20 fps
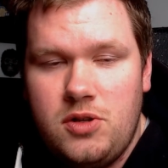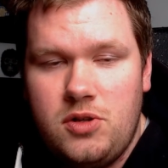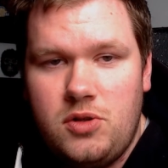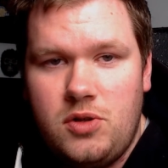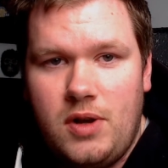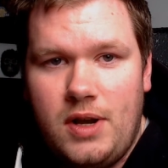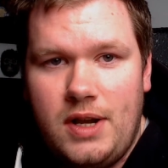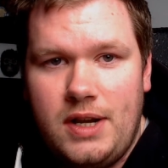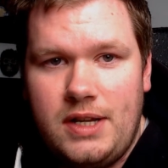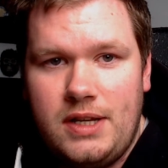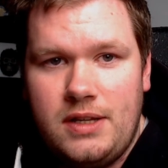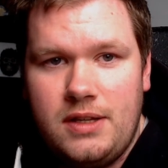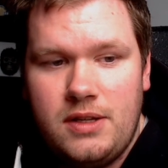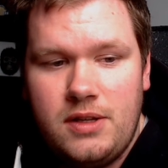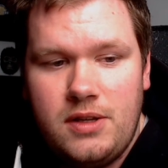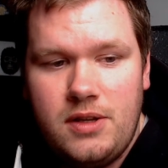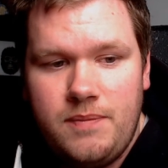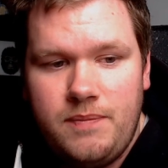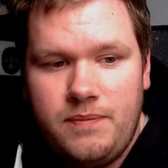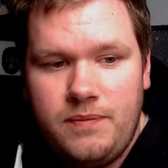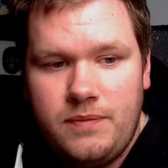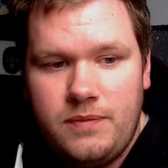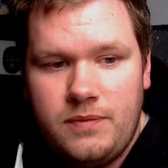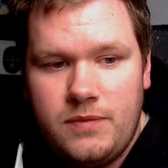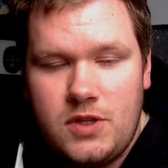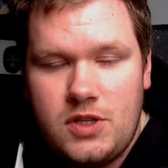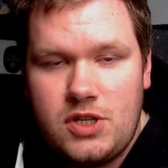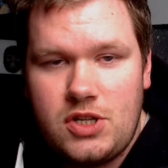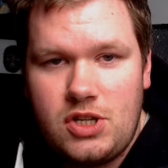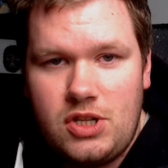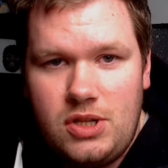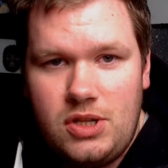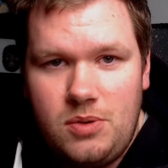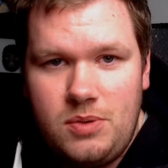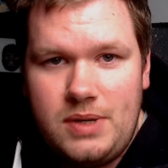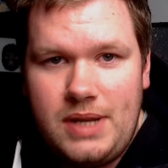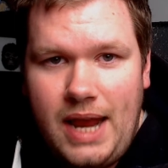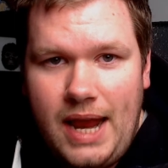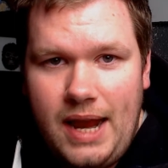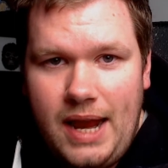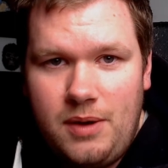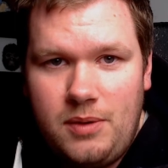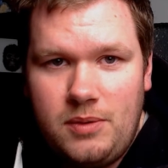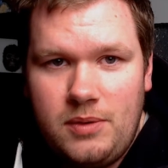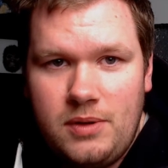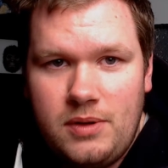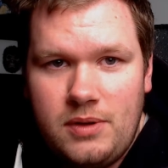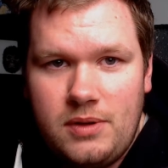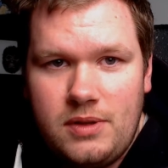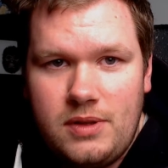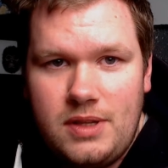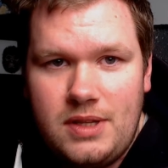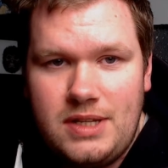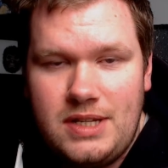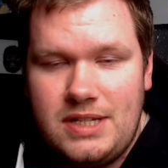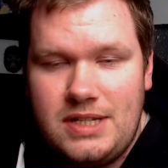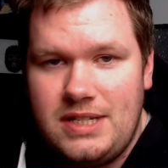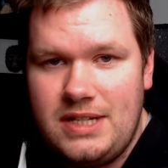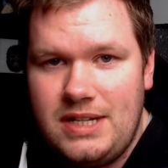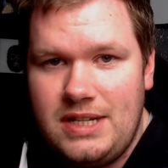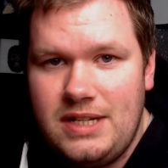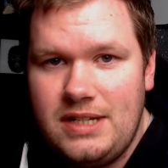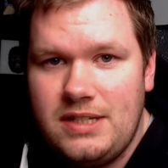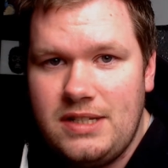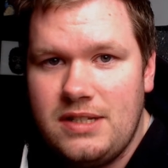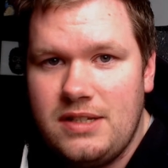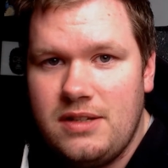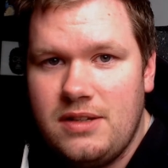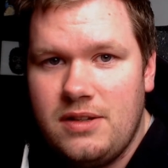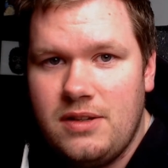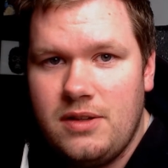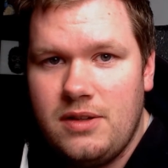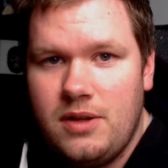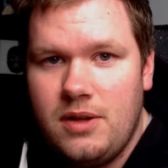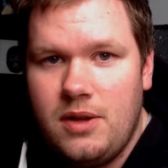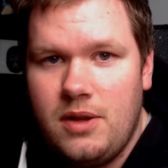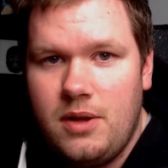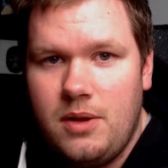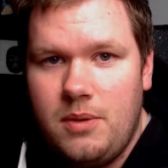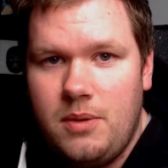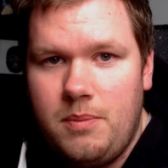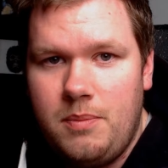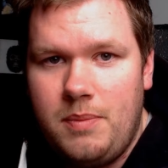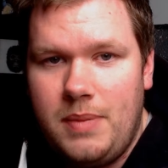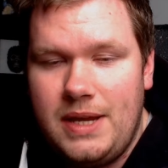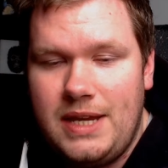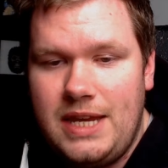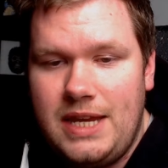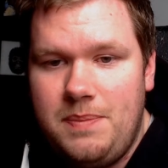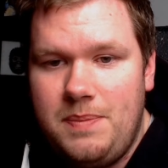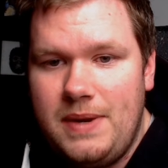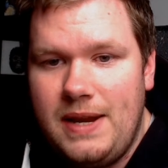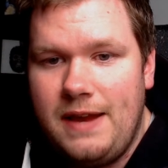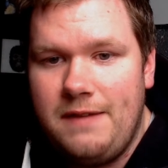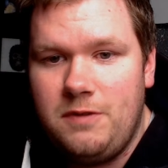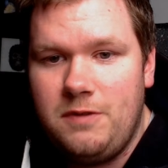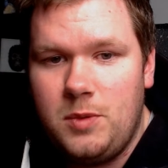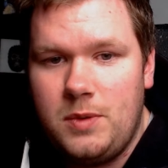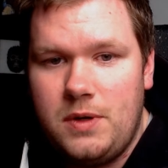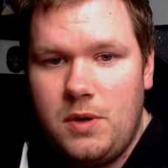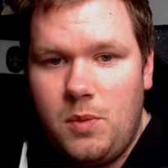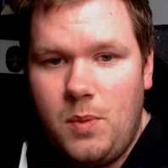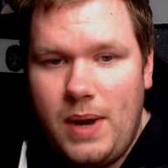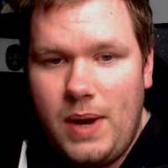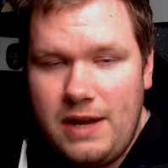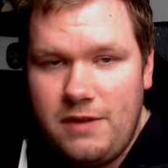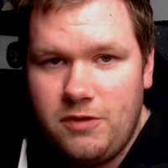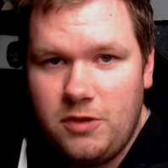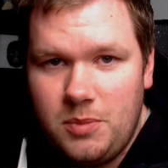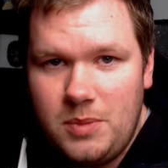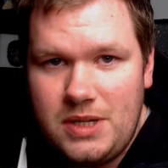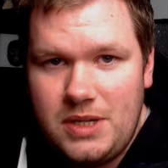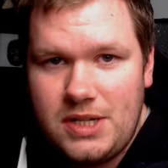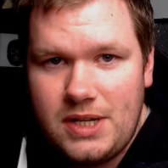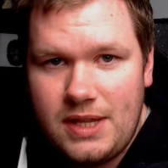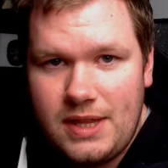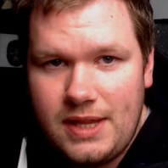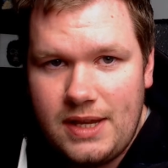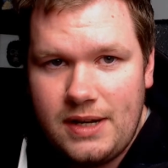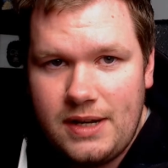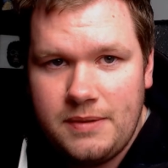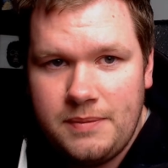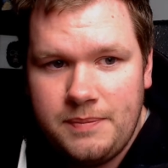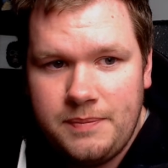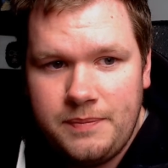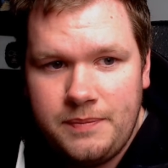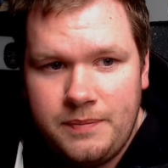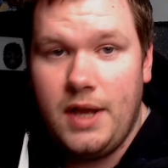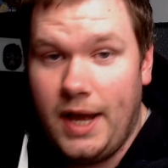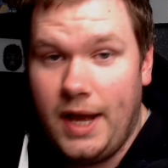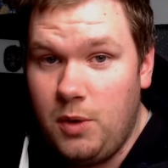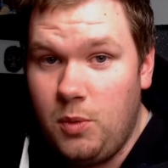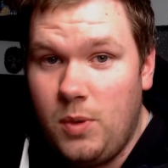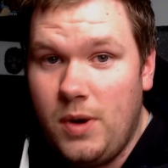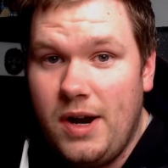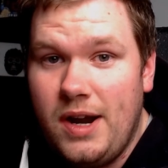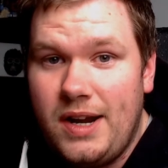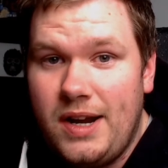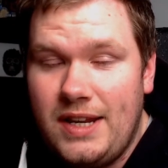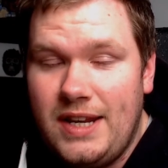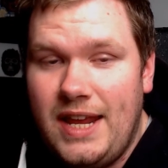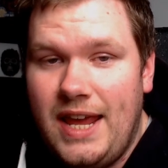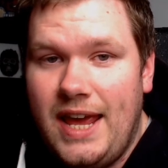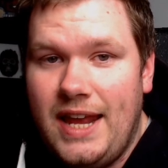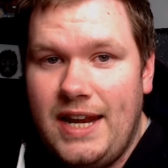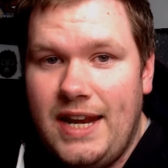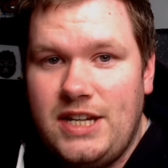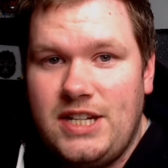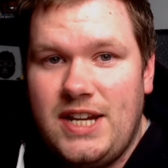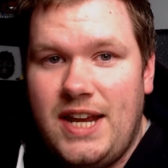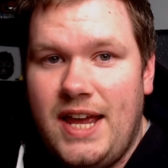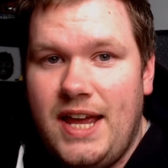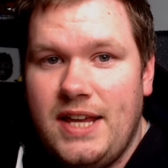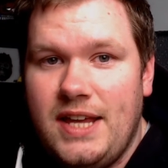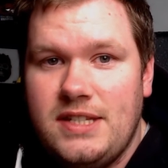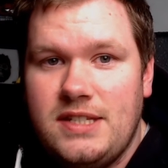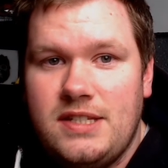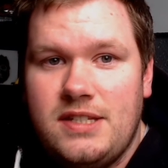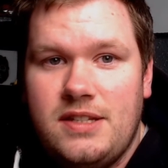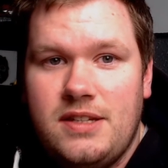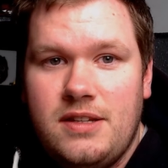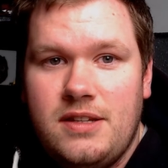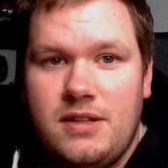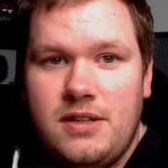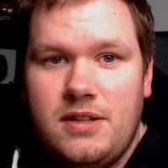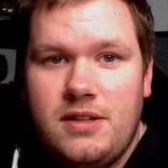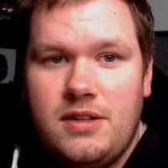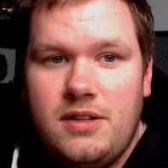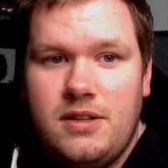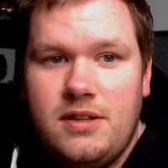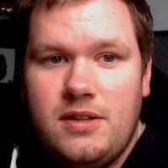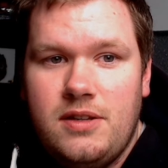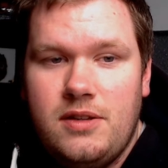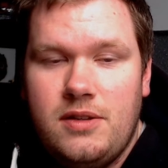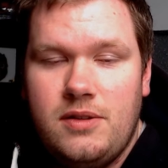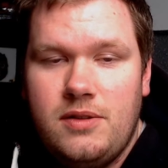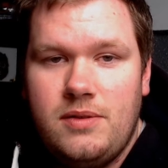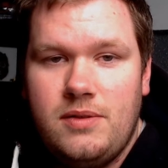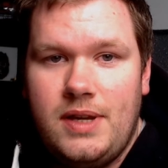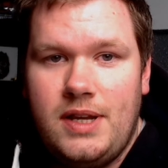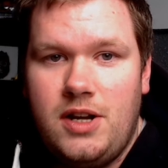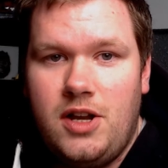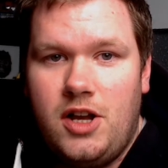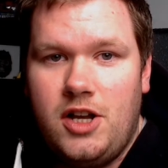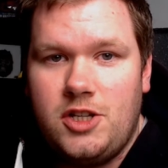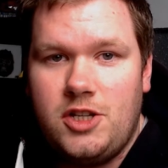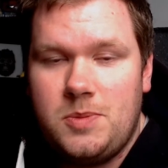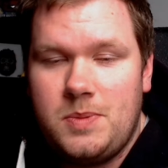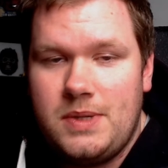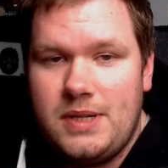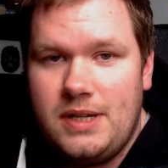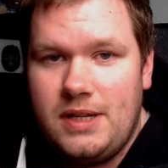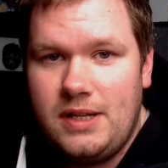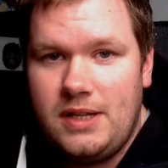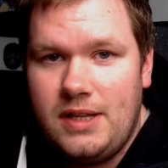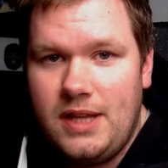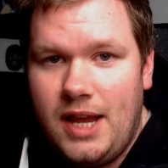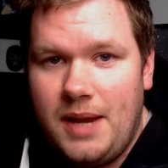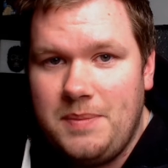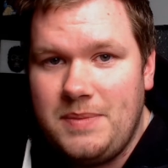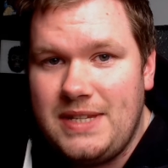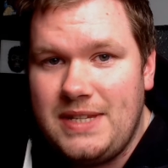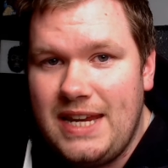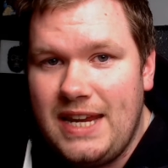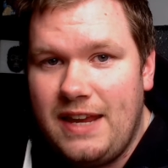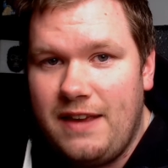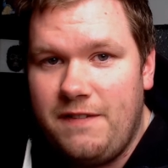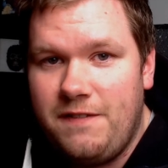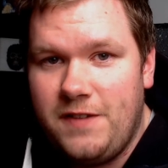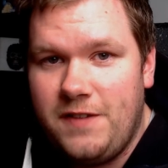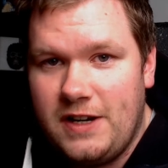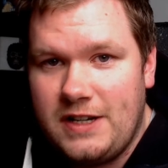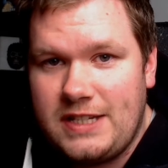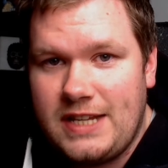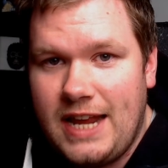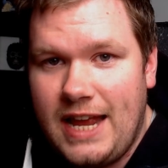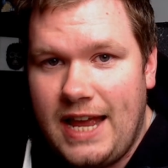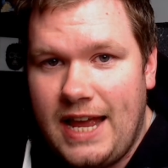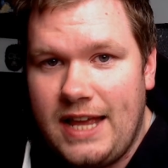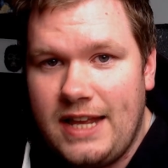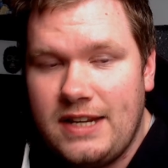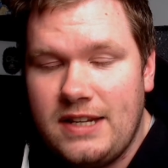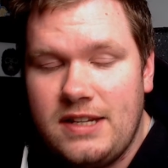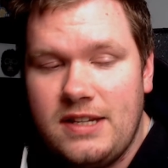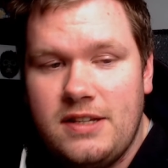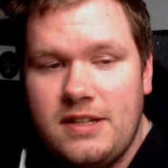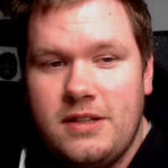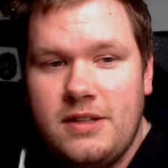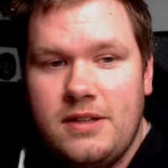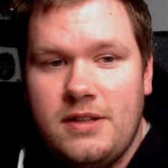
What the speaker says: trying to slow down the disease by keeping everyone away from each other. I work in the NHS, in a hospital. I'm seeing it firsthand,